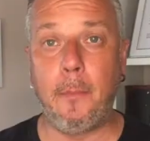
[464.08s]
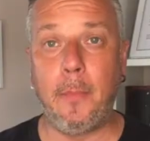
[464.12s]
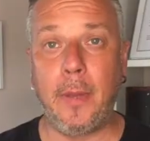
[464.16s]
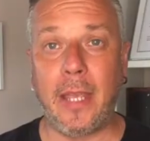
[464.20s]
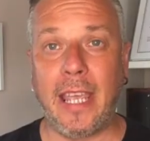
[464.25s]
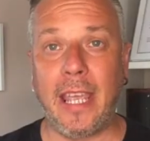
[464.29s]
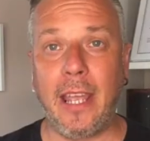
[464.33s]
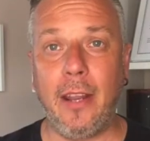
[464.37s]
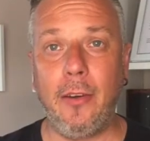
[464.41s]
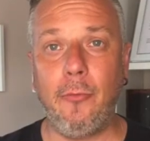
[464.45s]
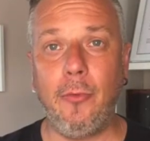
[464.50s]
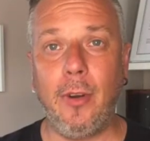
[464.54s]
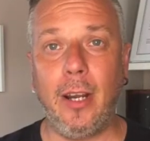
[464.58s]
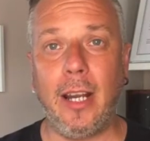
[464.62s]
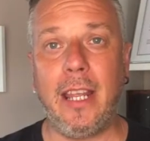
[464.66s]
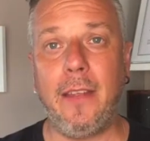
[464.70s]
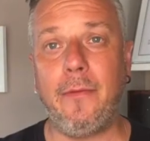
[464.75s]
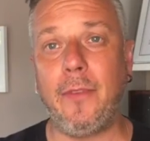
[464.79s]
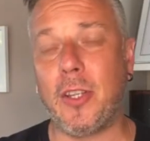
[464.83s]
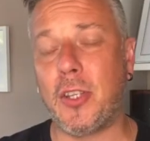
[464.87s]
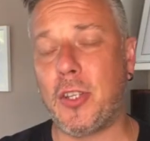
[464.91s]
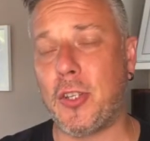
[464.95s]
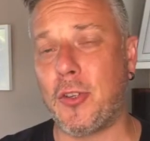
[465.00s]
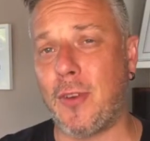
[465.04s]
Begin
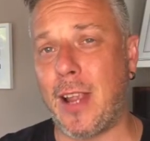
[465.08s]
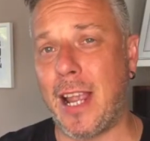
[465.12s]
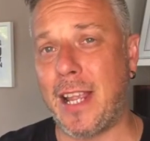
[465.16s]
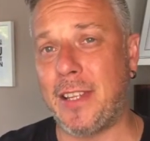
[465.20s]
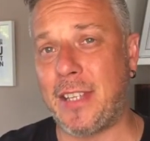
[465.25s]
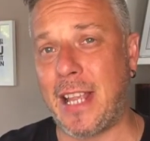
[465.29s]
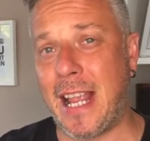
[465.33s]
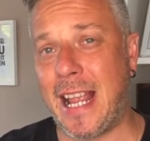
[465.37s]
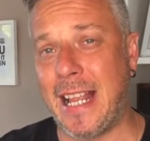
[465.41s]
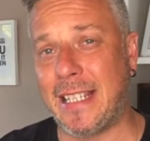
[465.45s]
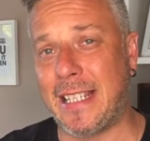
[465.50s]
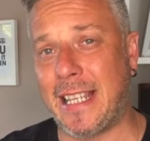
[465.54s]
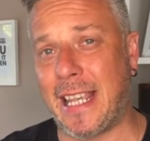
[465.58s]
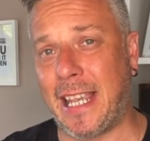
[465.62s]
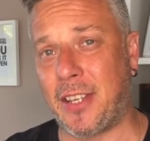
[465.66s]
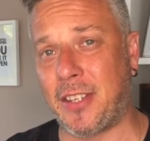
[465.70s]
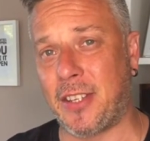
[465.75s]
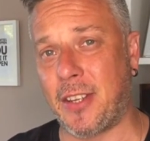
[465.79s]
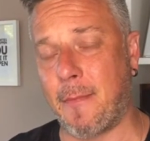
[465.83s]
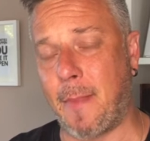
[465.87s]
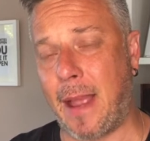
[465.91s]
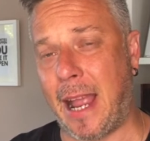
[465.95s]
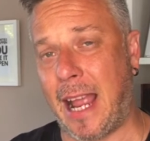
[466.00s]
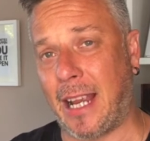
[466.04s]
relieving stress and take
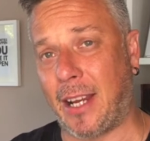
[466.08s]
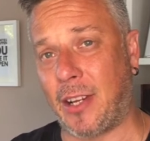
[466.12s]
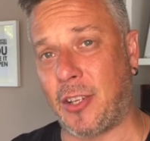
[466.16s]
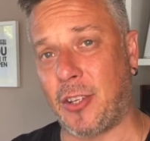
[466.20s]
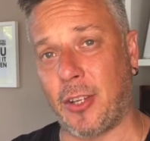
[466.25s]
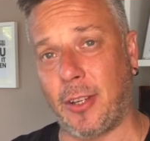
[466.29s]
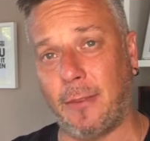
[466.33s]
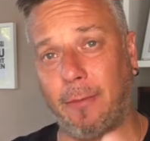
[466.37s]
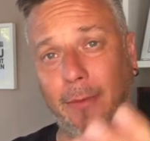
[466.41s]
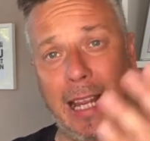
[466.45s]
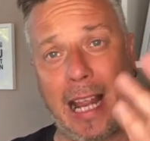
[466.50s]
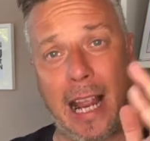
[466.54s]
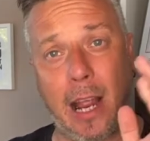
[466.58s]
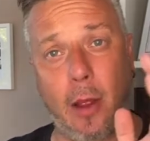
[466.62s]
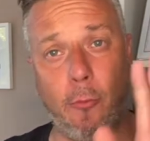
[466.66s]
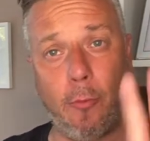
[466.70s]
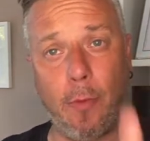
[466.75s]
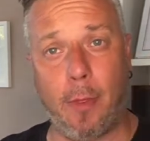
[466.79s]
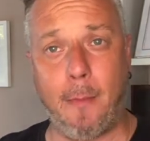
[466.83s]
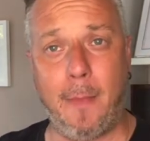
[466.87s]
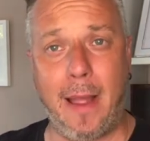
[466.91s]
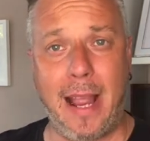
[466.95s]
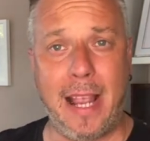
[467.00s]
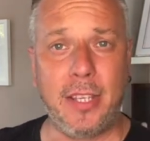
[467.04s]
some action. Now,
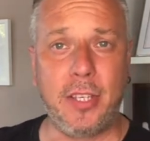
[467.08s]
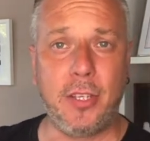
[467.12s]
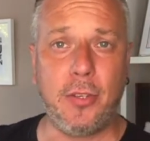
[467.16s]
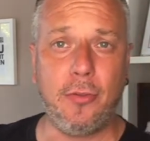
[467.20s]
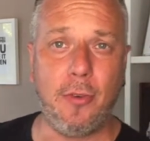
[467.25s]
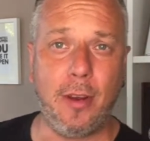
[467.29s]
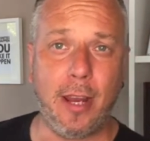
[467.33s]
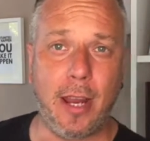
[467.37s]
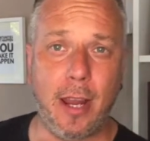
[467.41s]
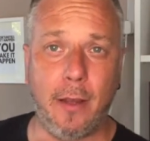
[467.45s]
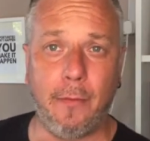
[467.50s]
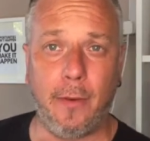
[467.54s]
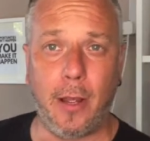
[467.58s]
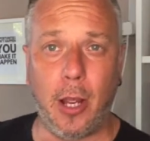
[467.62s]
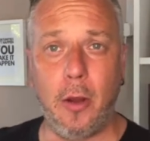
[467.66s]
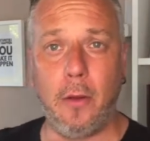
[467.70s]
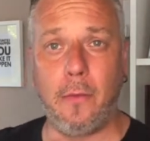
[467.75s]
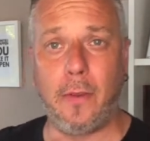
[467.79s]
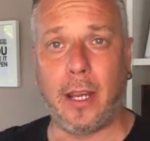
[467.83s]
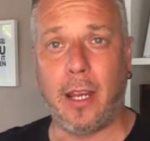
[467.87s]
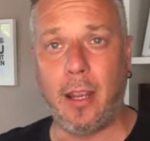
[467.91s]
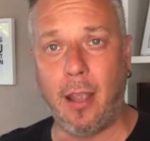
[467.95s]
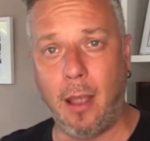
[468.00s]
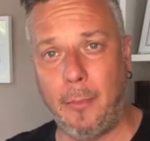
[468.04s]
the mastery of
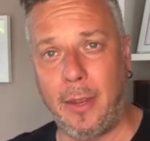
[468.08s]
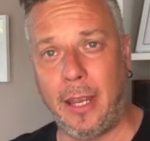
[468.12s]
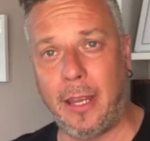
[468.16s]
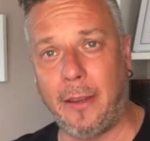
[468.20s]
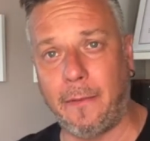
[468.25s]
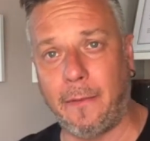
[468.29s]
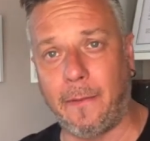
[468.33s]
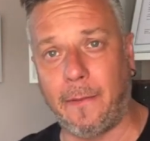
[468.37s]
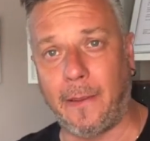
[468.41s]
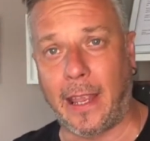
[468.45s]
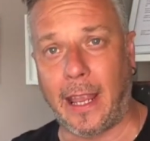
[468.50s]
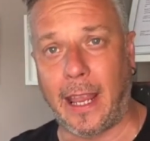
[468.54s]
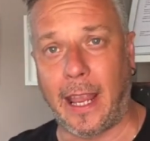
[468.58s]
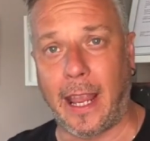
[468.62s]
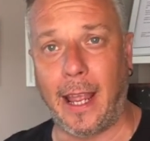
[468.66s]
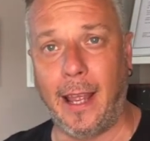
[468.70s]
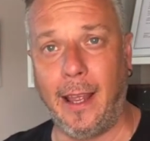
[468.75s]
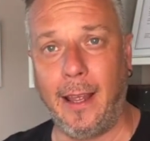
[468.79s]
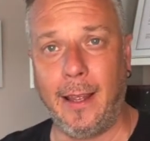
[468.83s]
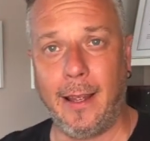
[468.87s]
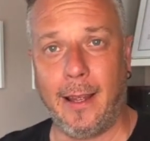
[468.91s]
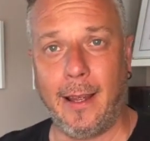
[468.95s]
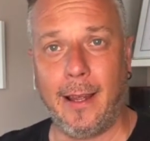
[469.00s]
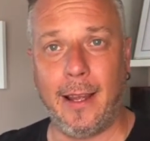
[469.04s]
overcoming fear
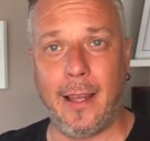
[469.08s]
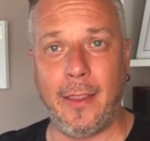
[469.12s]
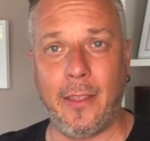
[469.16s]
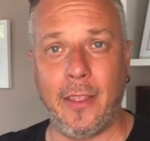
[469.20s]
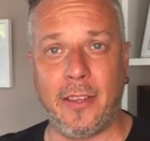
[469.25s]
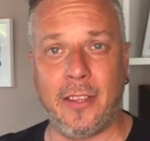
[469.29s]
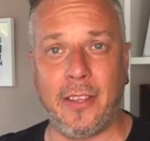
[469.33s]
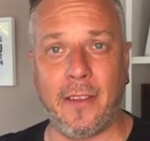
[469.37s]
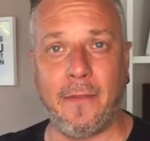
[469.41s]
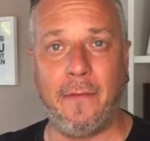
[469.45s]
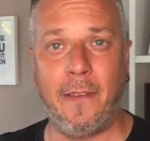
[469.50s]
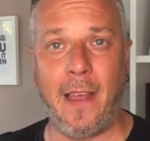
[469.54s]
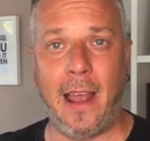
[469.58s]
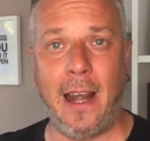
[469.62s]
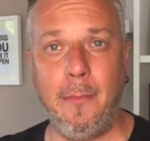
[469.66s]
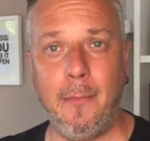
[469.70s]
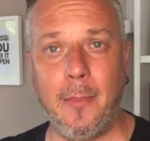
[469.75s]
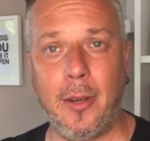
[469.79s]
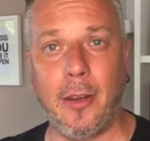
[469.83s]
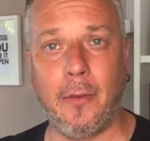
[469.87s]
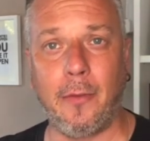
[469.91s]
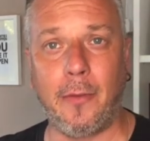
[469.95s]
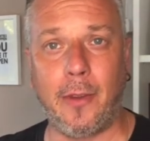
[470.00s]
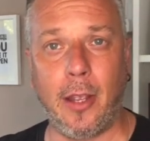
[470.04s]
and the
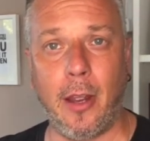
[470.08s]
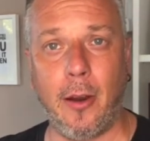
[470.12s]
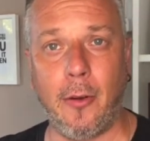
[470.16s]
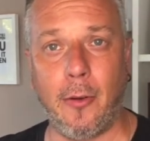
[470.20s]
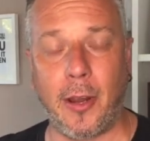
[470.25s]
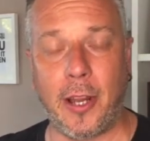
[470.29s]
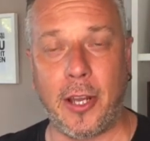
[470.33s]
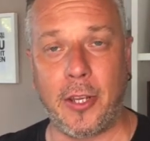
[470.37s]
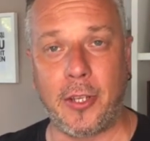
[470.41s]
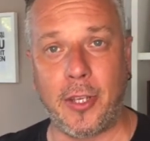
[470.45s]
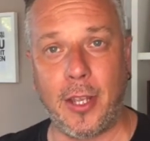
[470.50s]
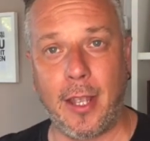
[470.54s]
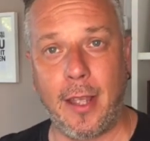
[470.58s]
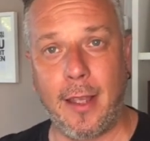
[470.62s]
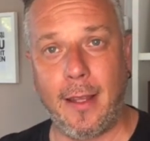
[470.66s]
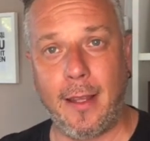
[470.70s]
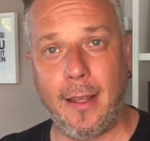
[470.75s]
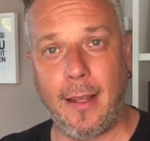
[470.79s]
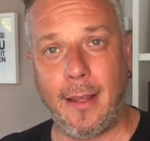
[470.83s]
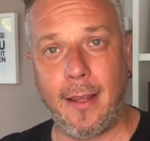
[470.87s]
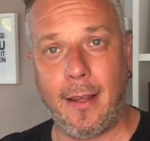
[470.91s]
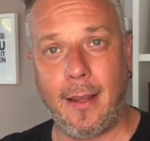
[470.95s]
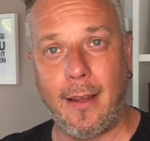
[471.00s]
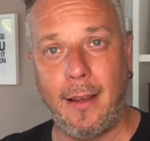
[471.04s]
development of courage
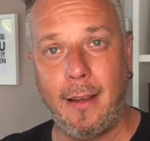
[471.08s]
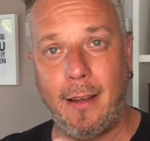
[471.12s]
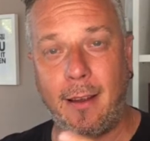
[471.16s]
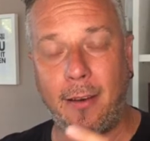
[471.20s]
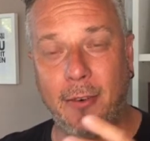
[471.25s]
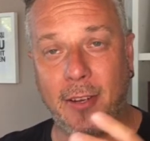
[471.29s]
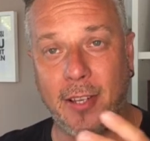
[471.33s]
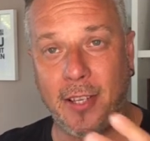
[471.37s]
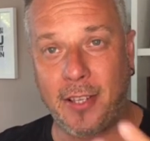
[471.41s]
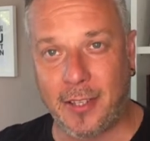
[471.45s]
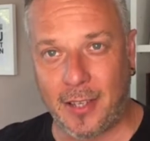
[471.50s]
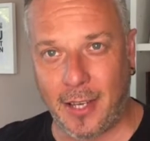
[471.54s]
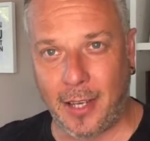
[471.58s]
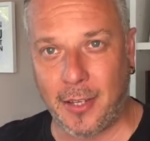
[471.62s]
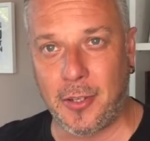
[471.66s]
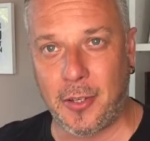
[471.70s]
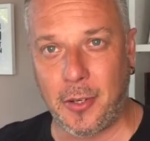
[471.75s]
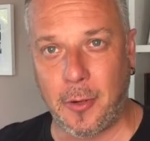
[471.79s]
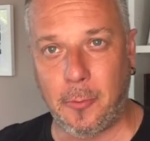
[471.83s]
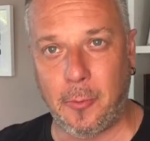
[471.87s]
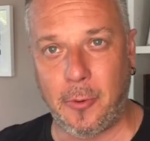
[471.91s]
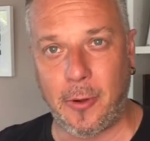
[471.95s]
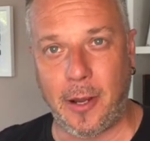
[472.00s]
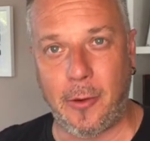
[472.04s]
are
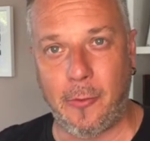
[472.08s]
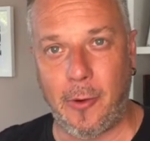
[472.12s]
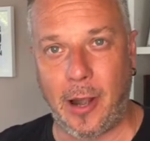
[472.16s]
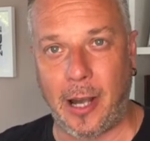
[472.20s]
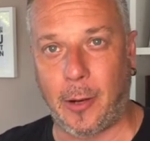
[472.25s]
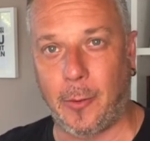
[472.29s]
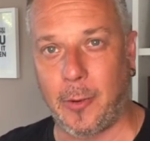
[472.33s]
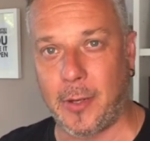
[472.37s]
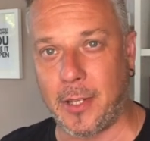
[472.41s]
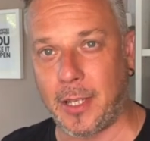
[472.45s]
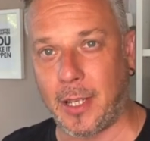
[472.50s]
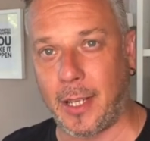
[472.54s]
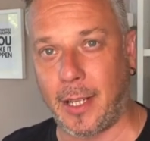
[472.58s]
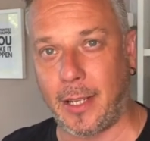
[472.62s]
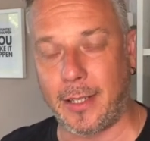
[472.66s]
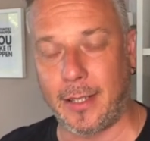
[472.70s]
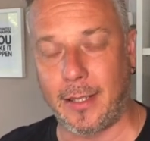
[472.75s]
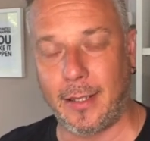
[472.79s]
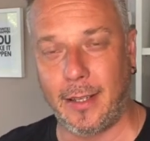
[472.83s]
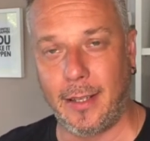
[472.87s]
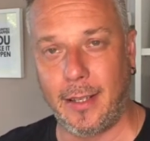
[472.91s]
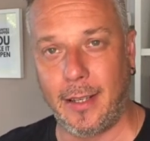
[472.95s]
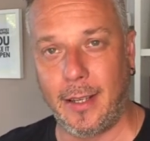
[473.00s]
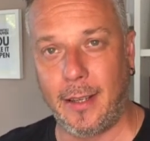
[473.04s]
essential
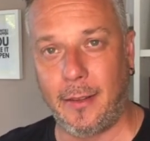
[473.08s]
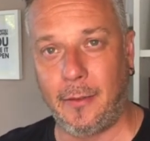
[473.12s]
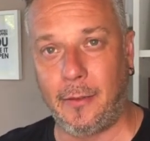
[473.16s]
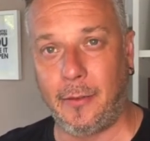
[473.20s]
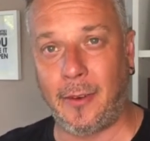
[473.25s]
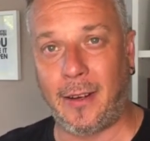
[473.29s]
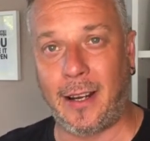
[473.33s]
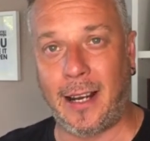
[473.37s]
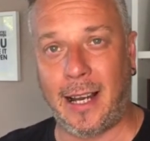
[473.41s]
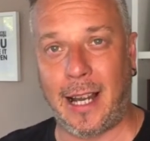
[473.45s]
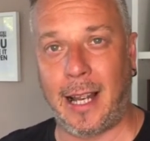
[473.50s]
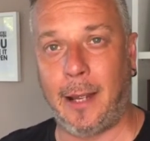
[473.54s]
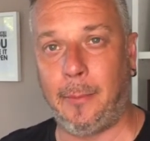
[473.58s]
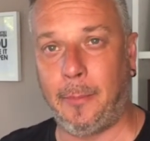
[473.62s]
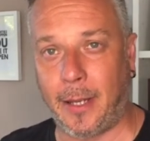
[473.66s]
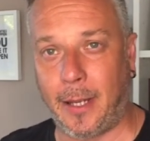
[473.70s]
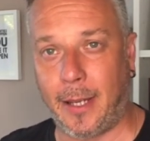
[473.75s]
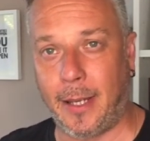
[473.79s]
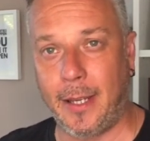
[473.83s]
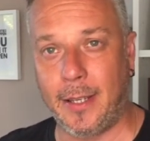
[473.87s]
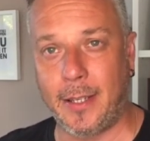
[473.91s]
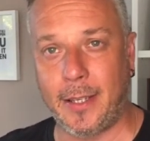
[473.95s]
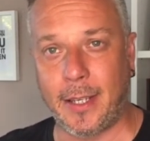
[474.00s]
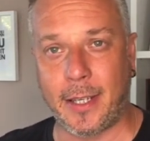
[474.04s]
prerequisites for a
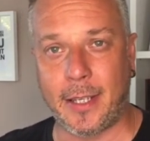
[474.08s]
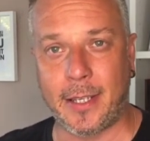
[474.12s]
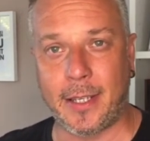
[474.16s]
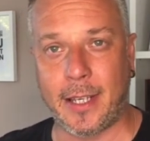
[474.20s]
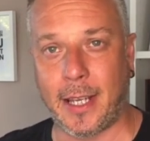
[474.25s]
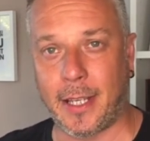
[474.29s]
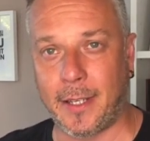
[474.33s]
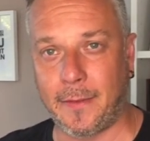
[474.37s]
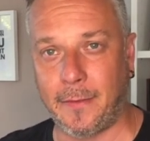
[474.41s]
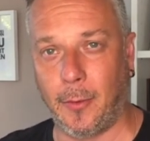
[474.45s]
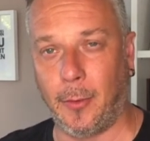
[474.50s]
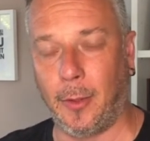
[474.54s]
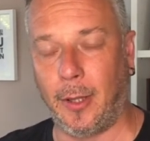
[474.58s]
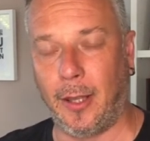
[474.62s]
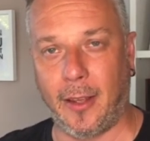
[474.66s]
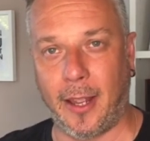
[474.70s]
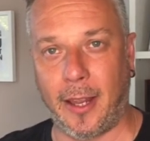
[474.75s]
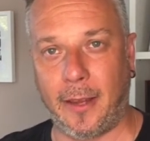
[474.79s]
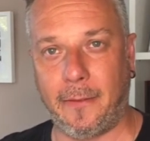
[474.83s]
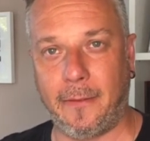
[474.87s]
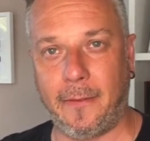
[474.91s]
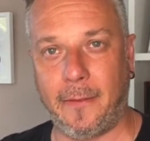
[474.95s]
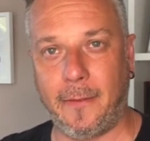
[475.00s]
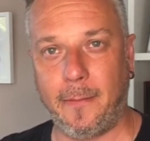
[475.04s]
happy, successful
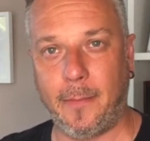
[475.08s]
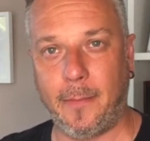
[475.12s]
life.